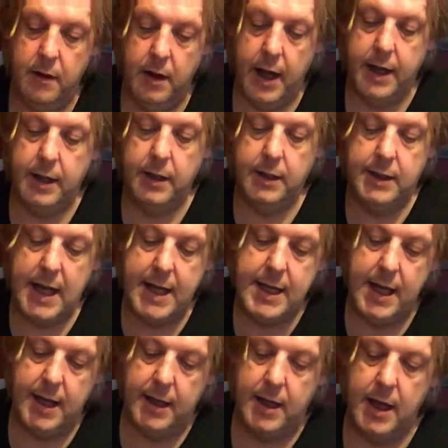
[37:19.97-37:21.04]
like,
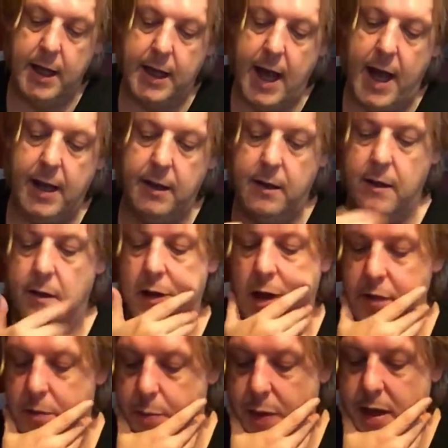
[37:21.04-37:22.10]
dating again,
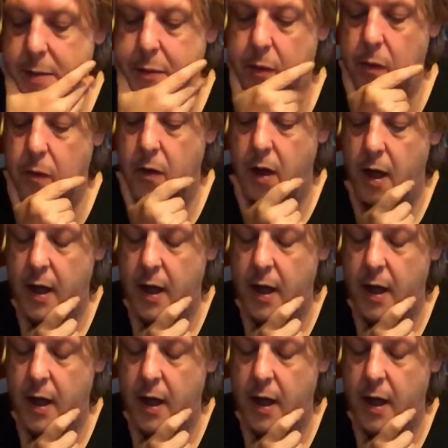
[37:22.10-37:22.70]
other people.